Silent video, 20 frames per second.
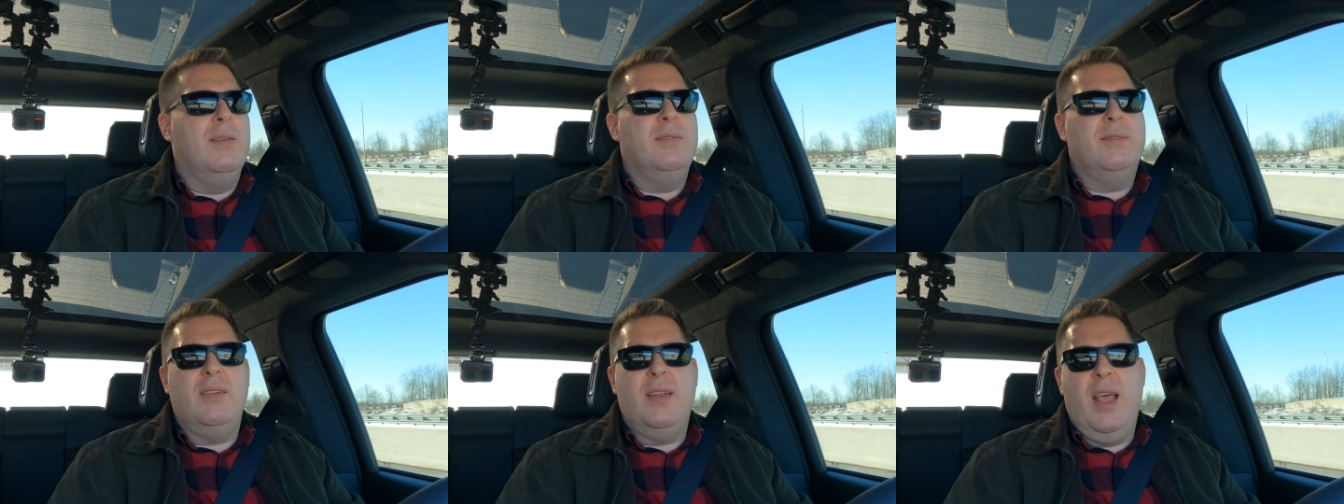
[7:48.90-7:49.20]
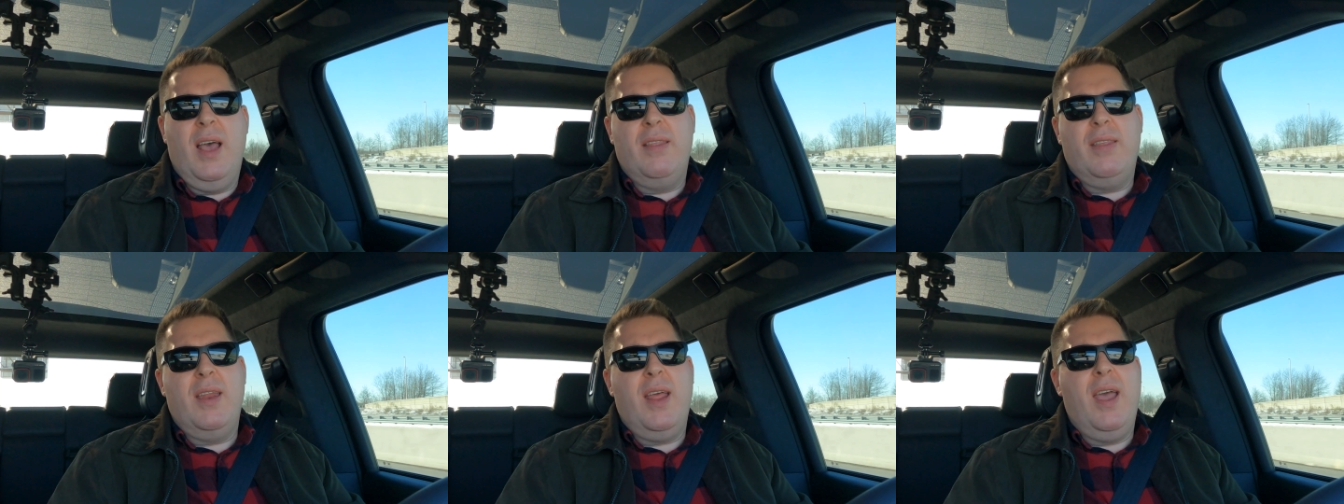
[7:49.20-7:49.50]
So
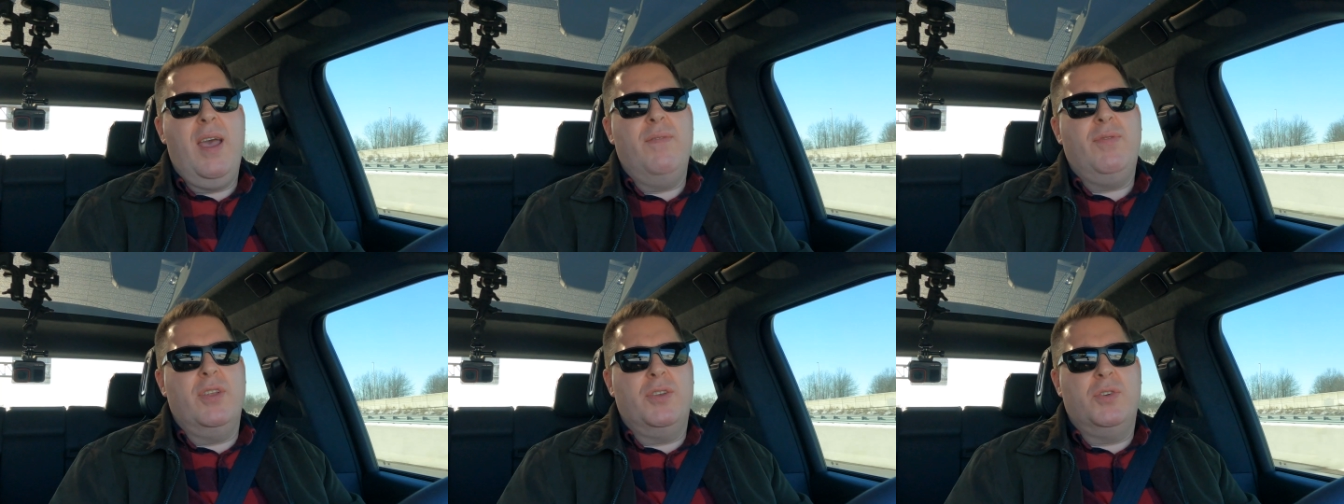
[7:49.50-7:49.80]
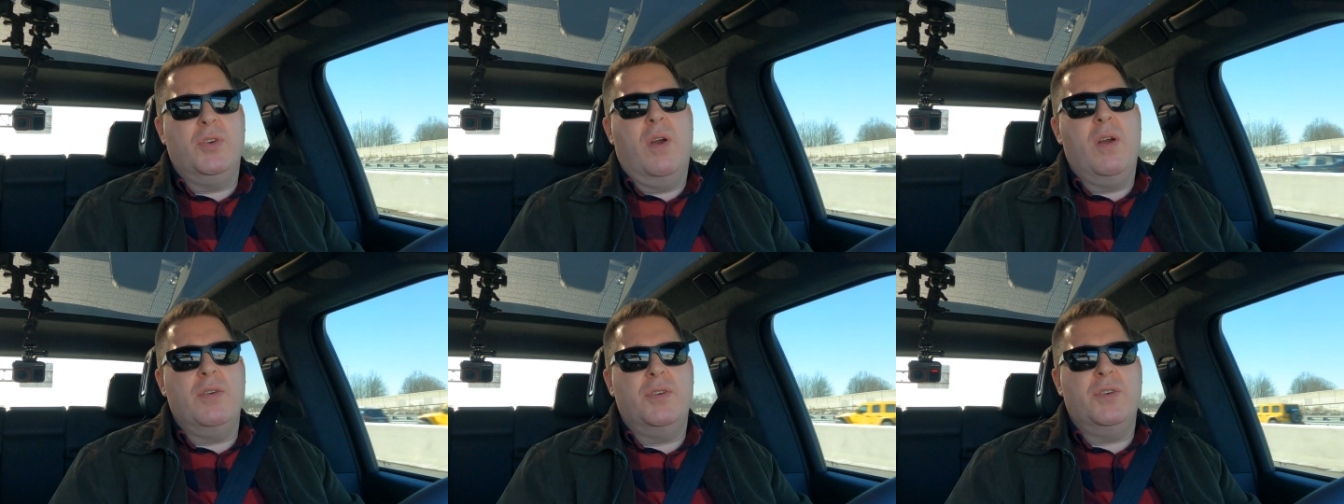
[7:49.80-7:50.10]
now that I have the
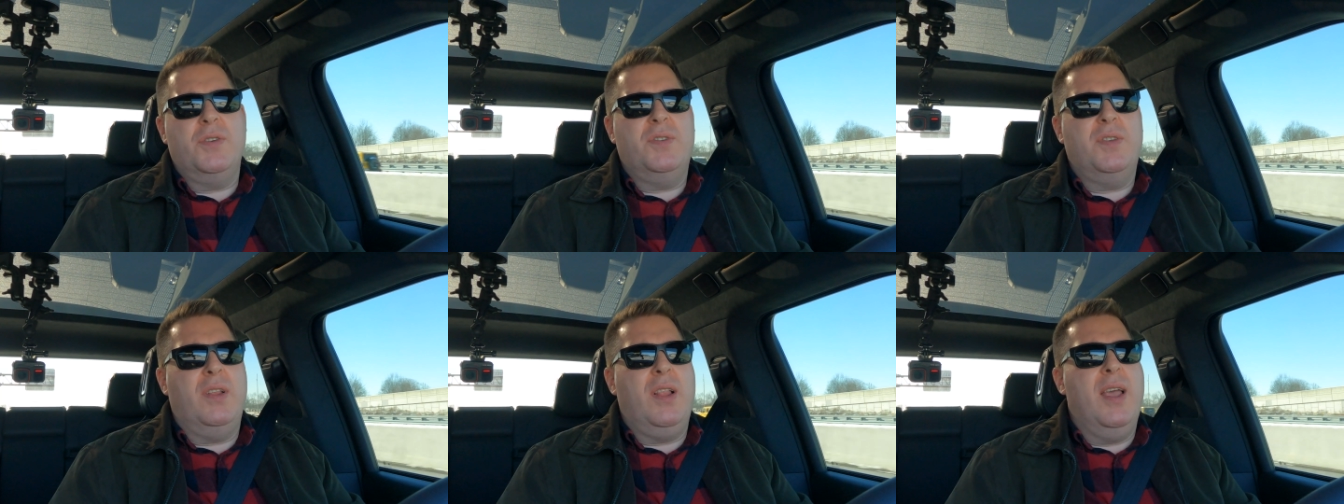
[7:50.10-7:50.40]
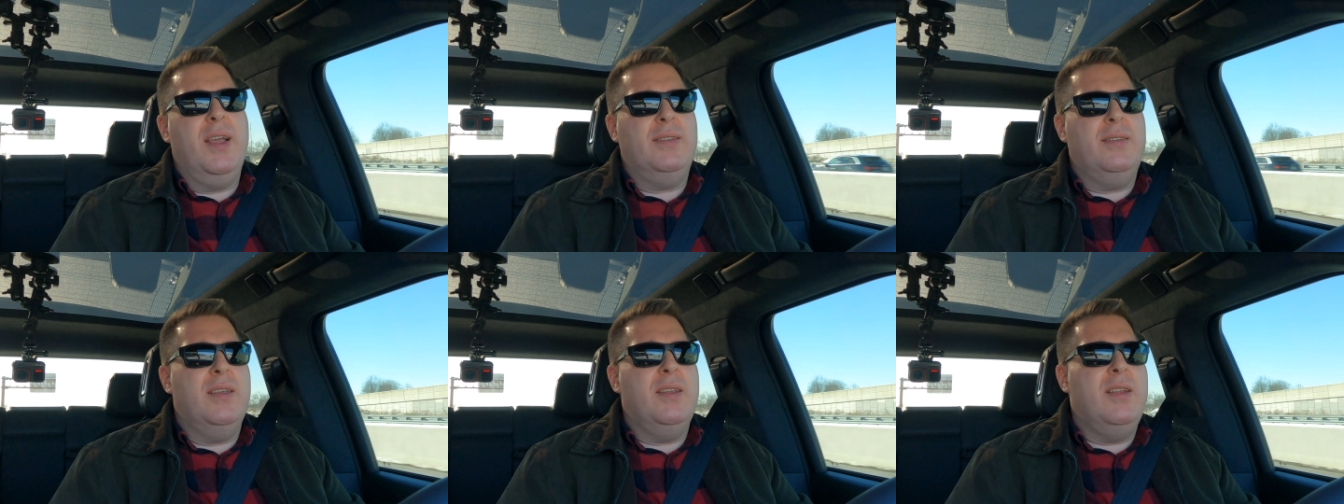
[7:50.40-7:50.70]
charger
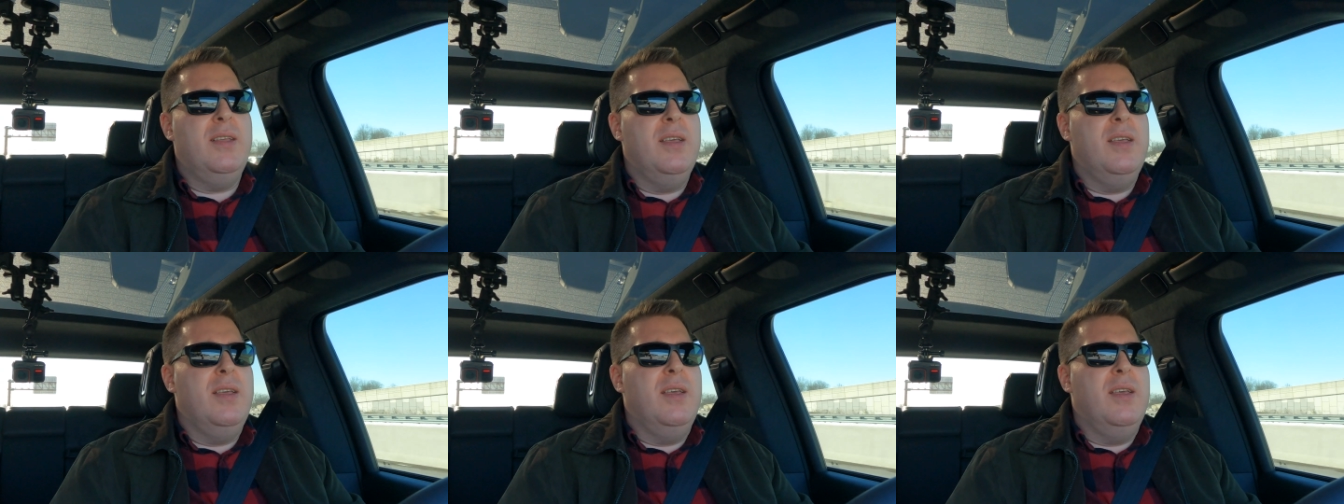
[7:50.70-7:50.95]
selected,